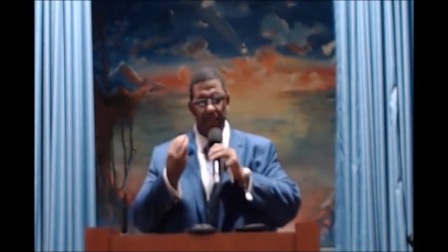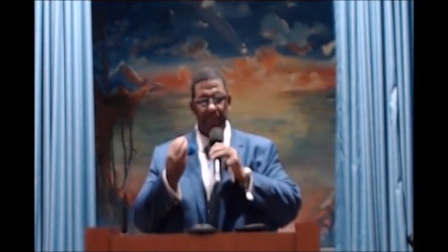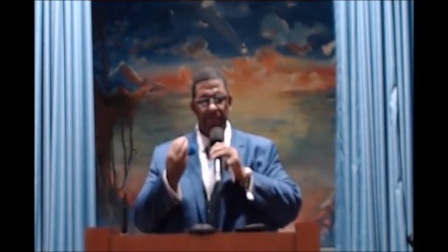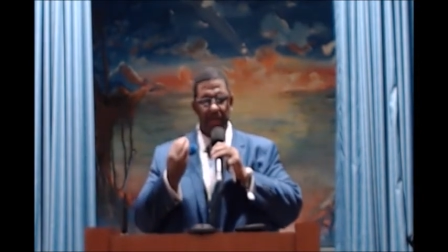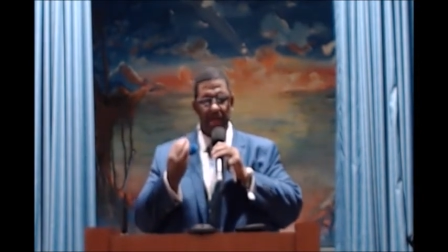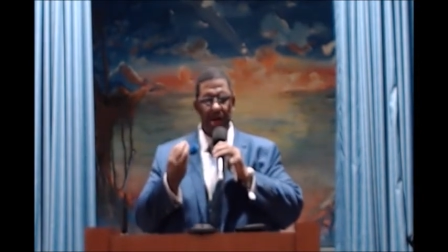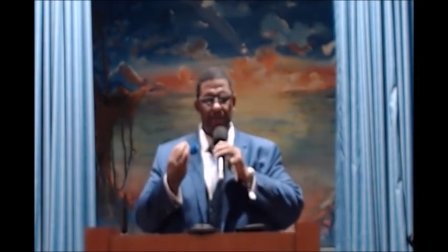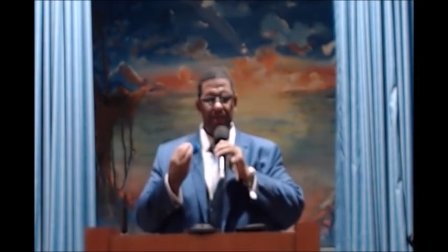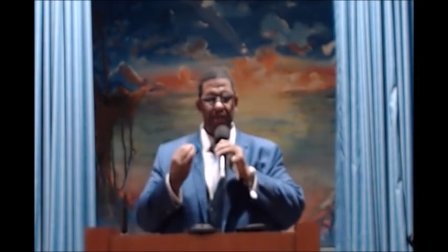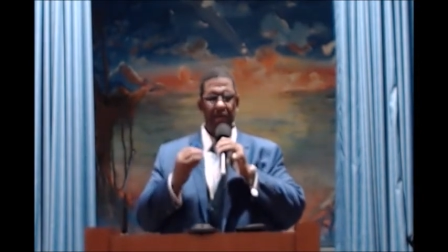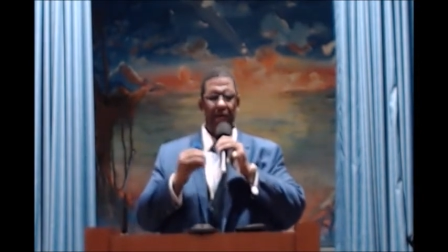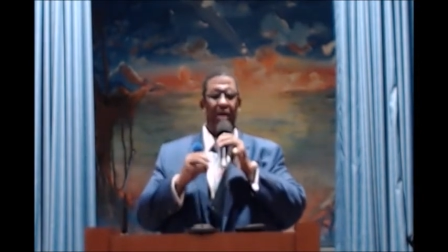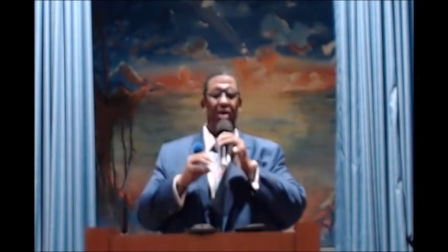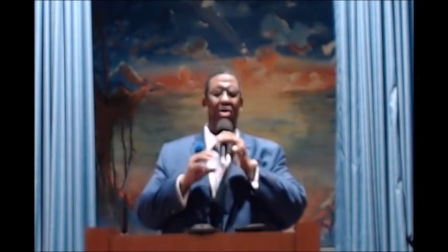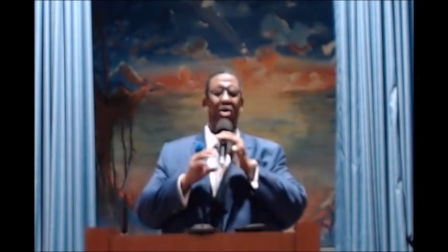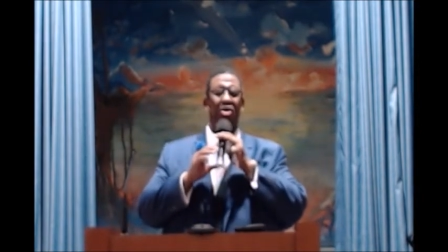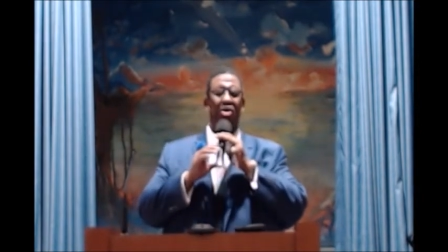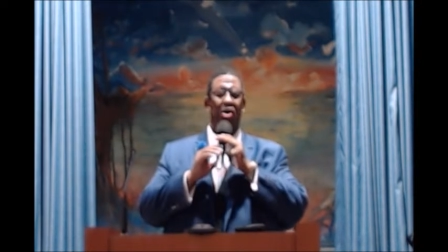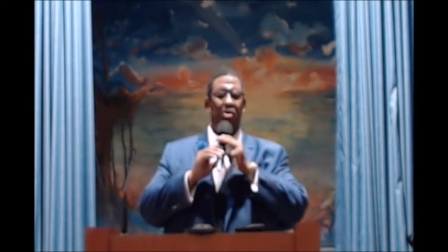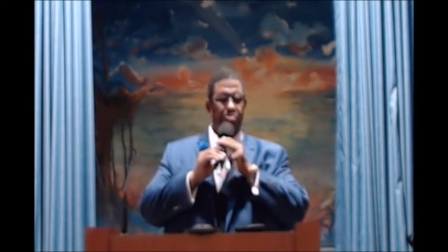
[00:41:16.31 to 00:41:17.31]
becoming a
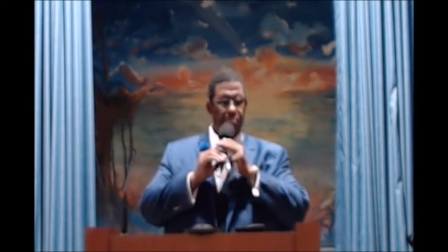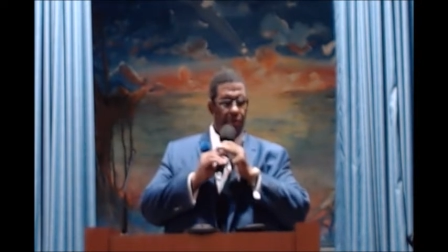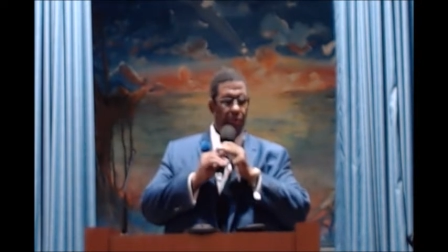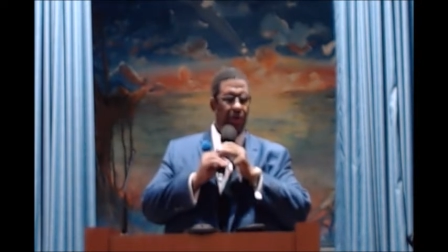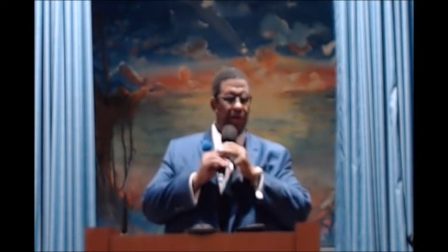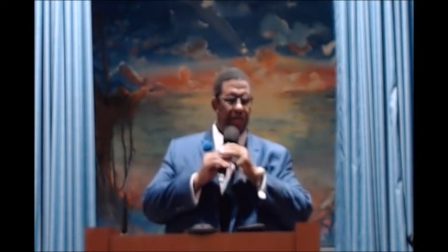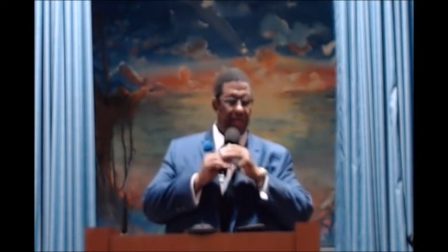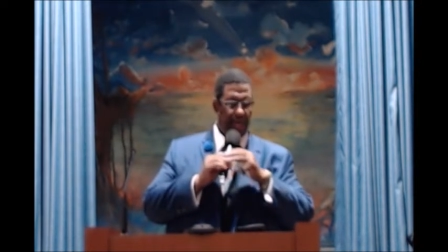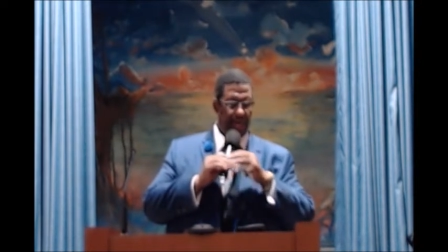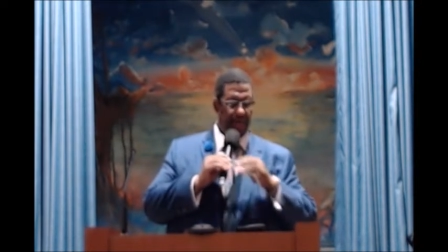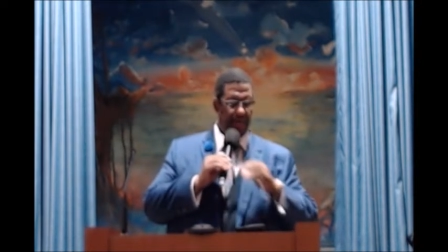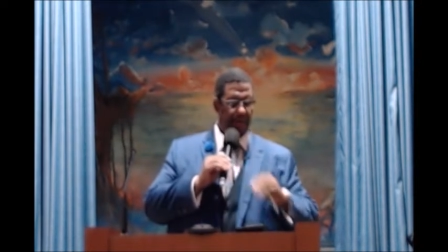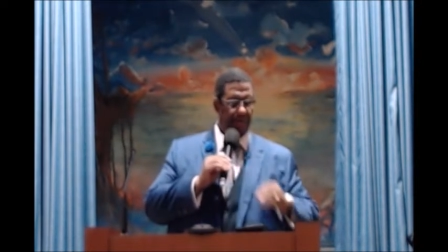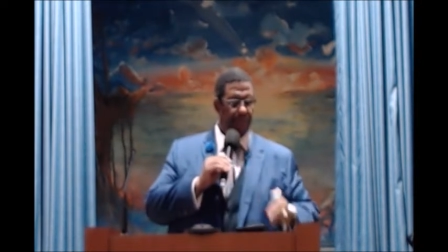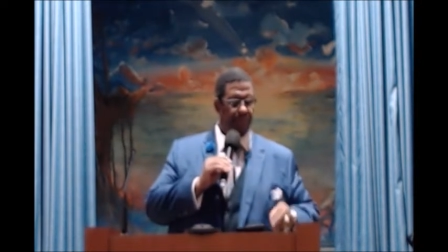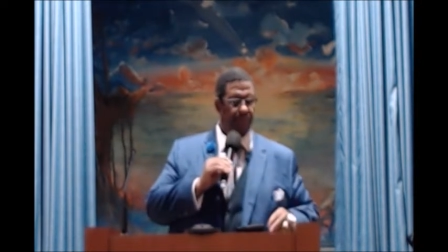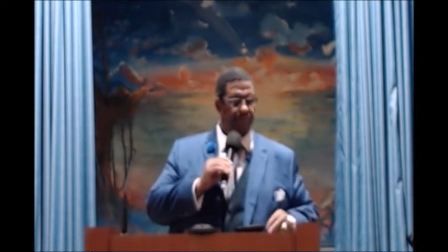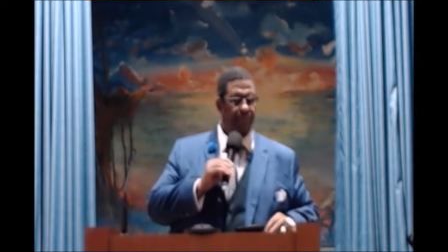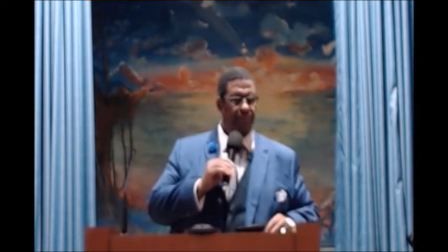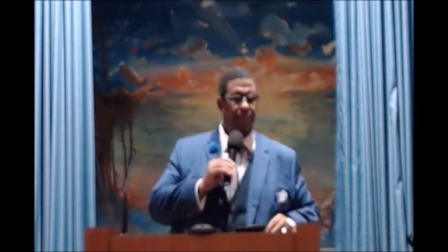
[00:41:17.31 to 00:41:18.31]
good communicator.
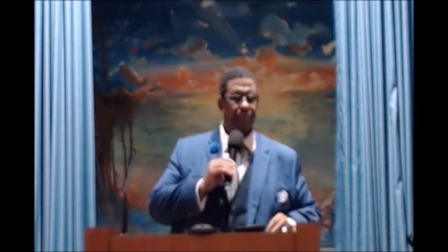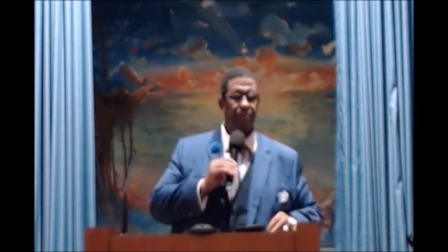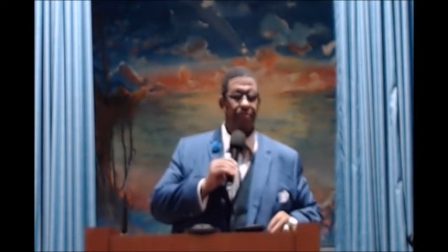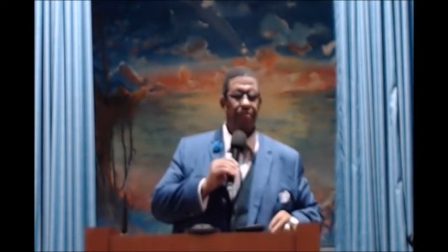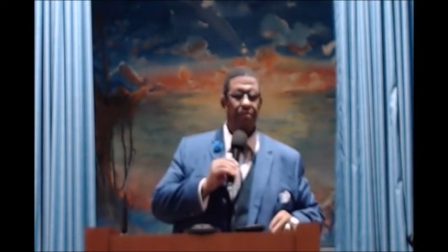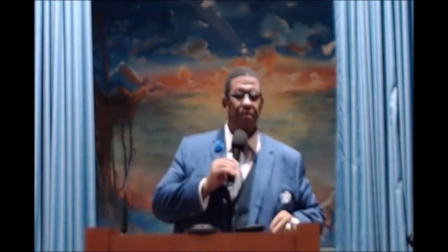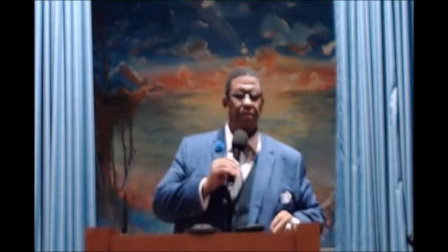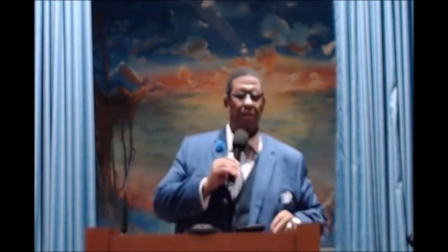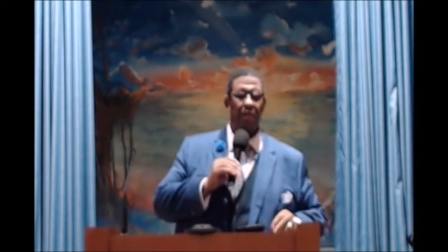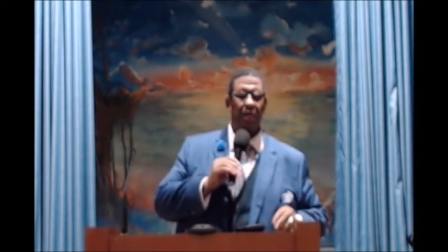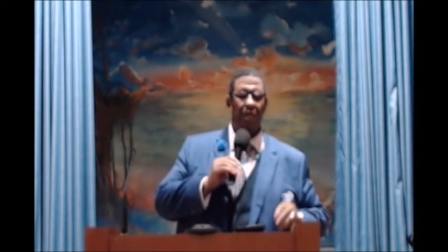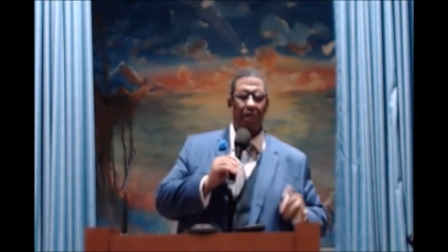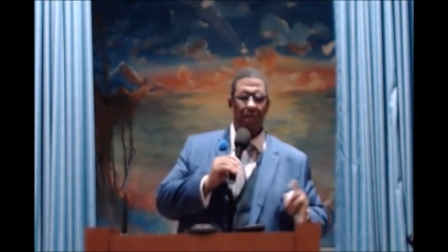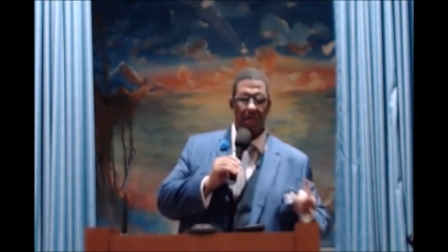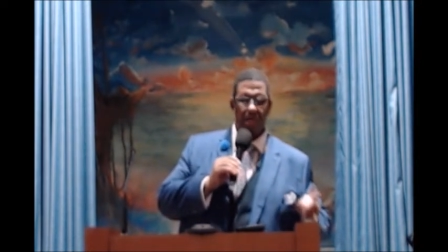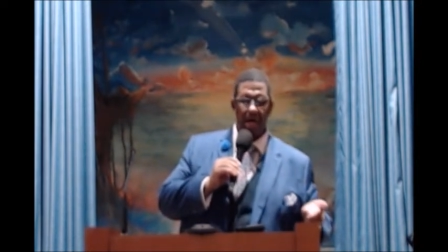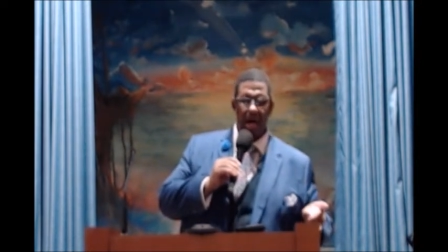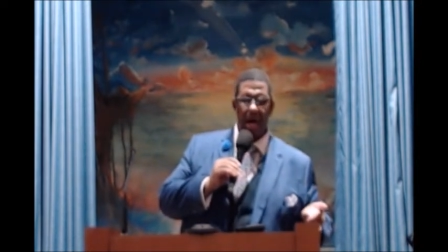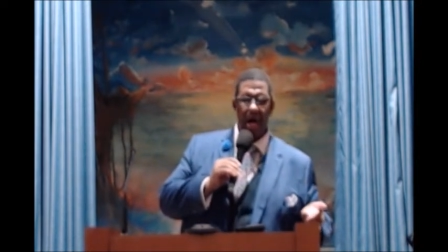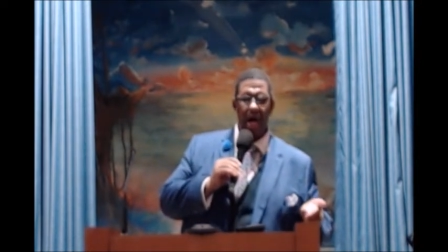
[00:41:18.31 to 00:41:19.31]

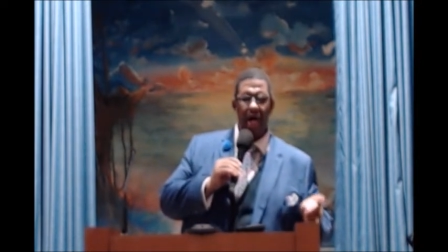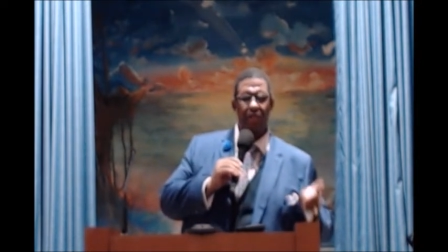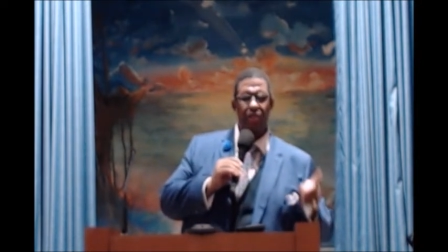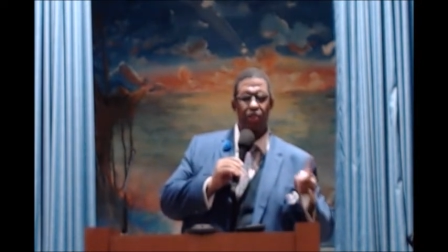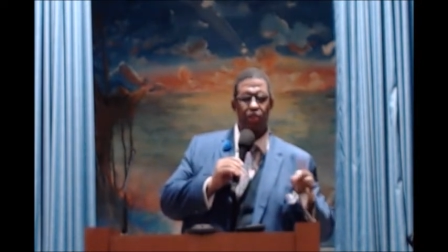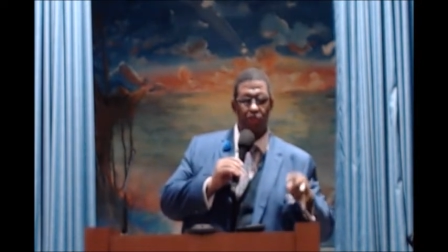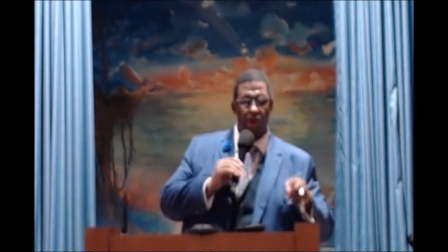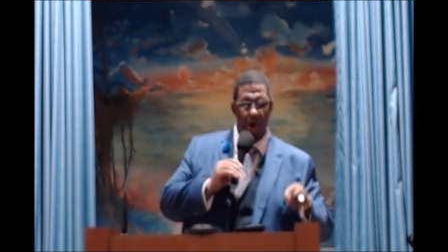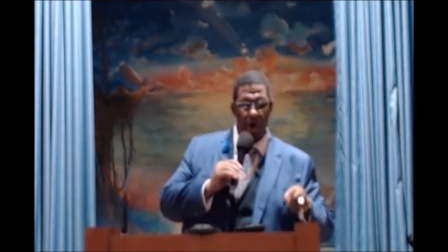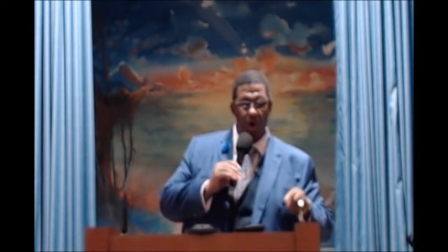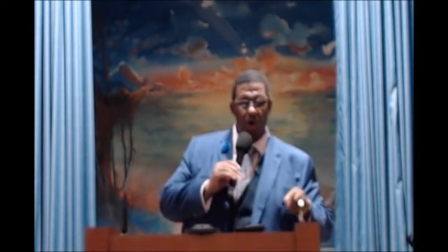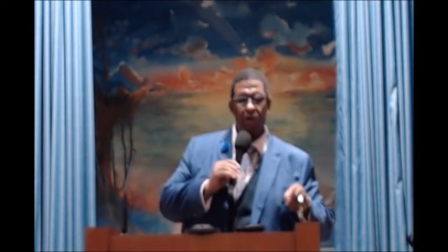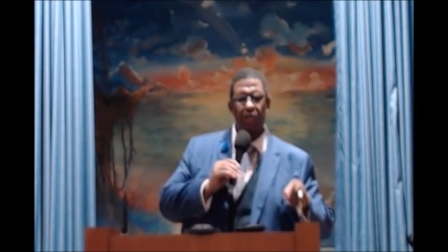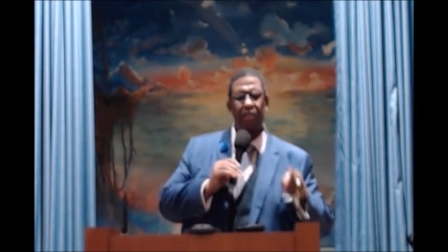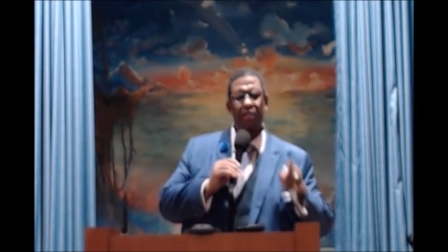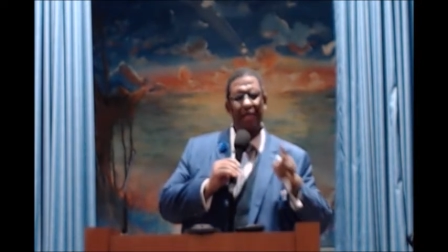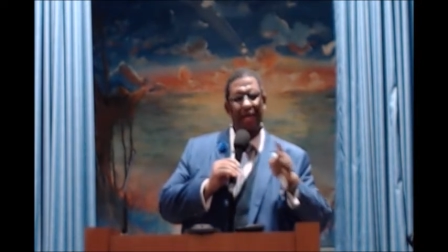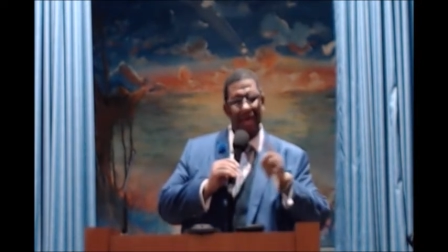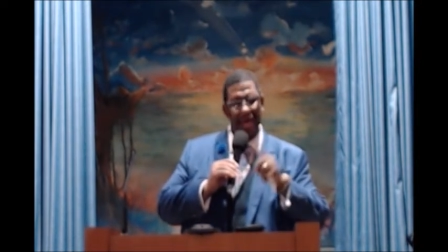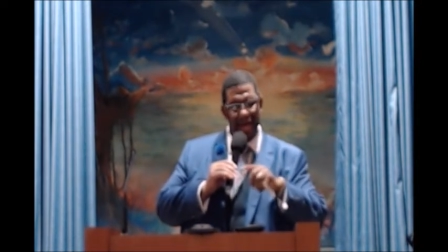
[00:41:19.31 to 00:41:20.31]
God talked
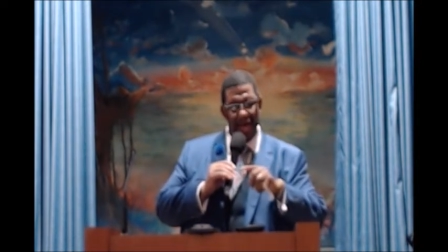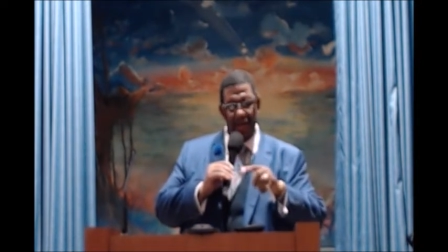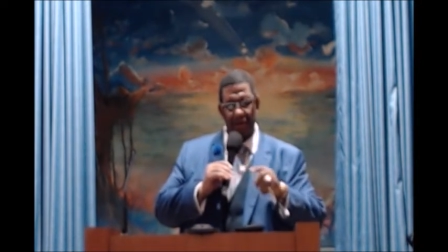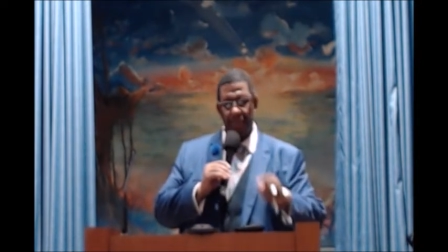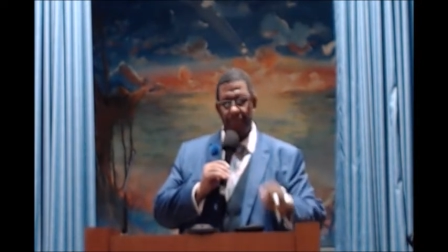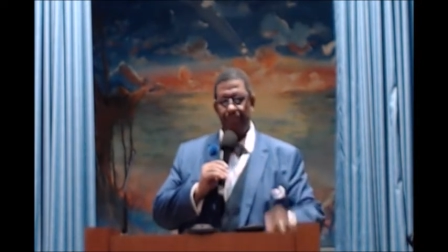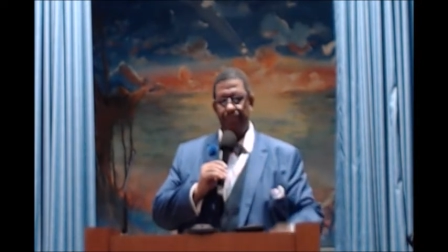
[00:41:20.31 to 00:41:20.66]
to Adam.